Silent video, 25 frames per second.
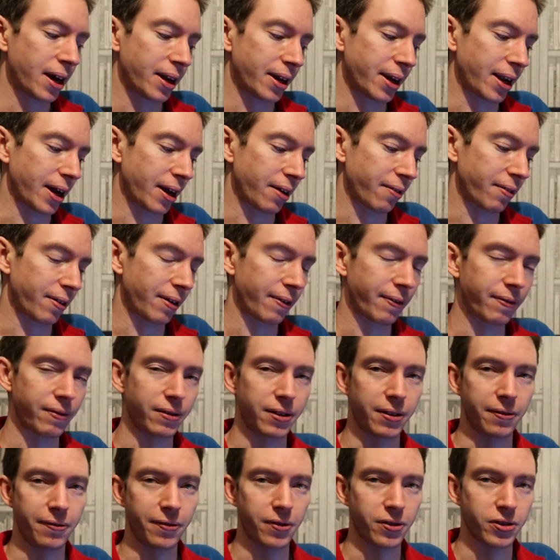Now, if you're
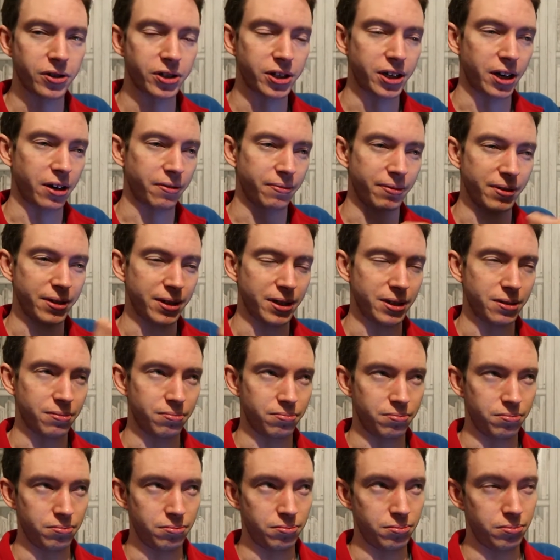in the first year, this is
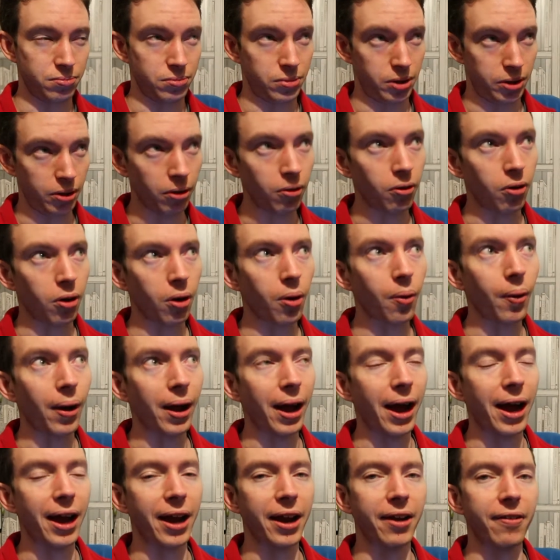not
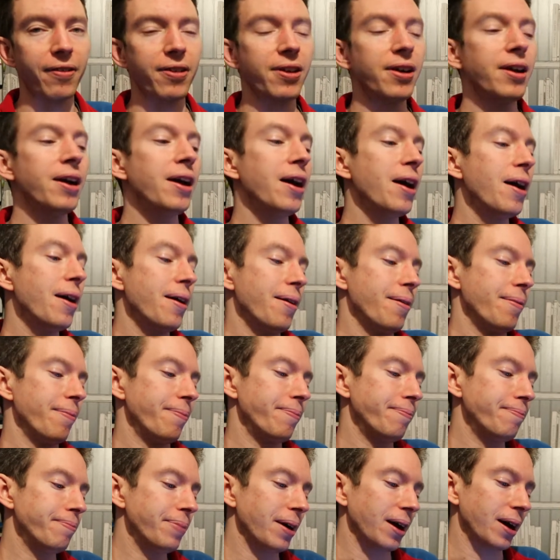quite accurate,
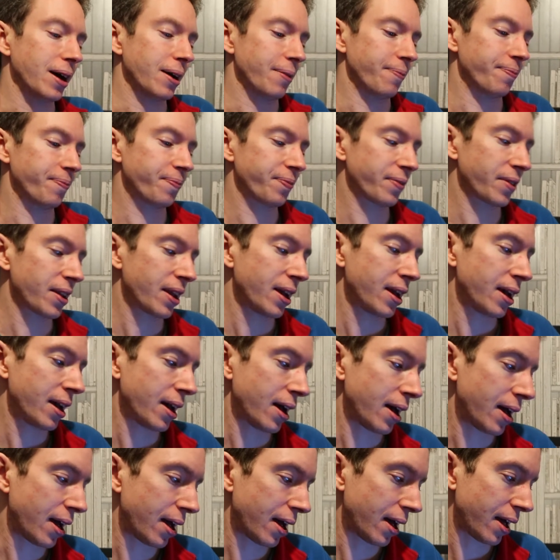but
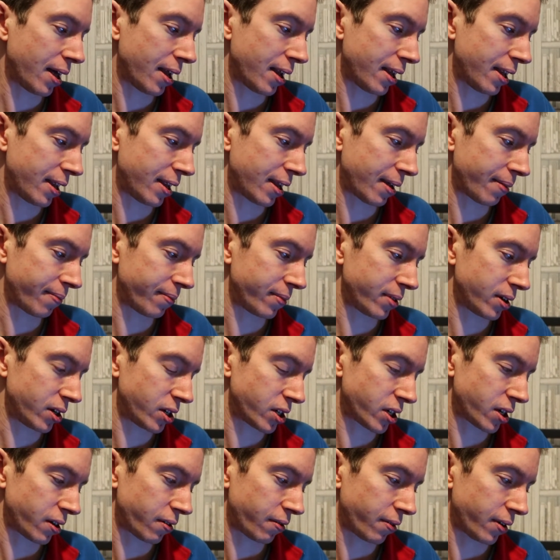let me
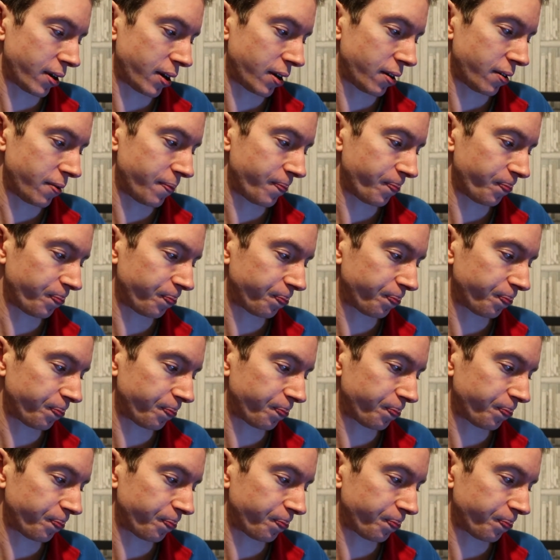show you.